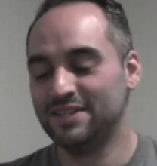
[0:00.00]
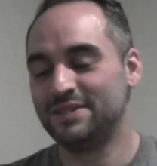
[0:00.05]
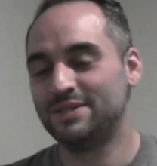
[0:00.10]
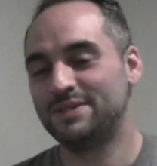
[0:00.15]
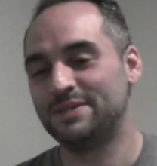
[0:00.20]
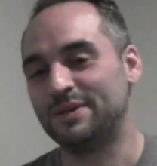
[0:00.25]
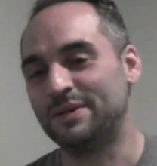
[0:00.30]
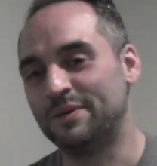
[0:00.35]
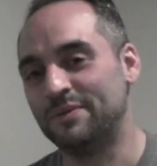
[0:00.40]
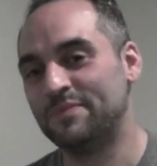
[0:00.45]

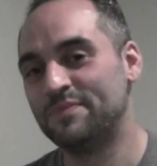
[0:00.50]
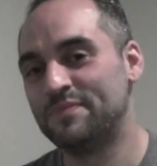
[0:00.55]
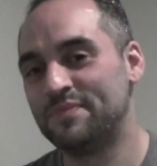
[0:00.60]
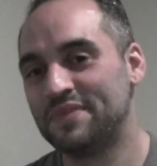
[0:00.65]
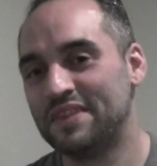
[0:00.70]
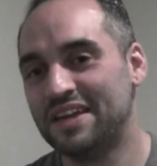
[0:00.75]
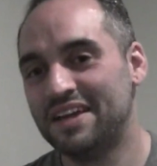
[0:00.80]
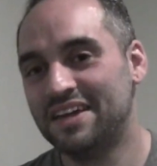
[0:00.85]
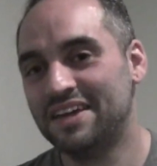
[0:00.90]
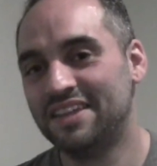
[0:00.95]
So,
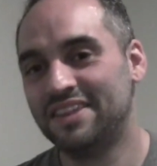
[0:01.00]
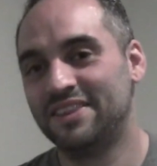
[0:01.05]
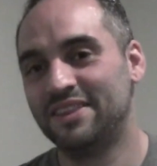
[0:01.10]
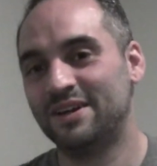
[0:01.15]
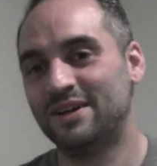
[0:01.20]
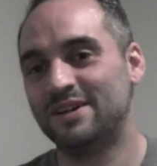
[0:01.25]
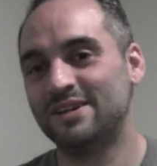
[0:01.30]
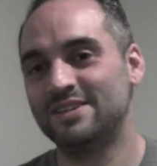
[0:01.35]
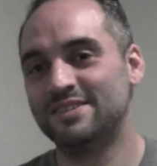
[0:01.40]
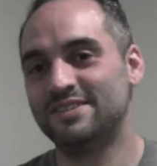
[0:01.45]

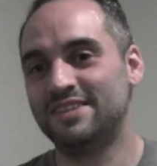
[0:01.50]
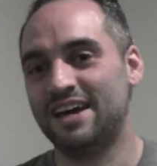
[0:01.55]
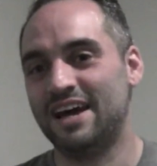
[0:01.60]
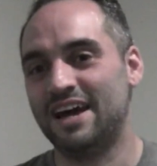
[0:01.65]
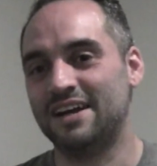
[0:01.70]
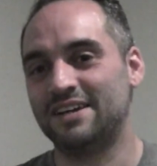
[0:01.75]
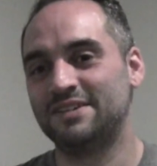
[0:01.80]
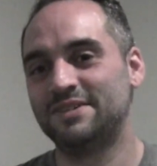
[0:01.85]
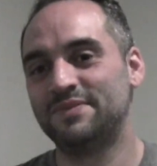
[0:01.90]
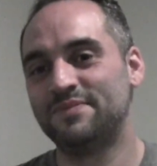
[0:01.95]
there is
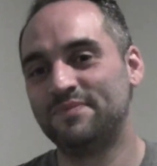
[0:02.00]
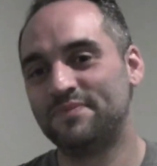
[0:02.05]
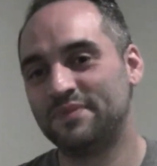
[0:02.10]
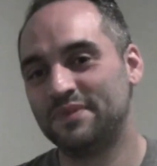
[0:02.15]
that.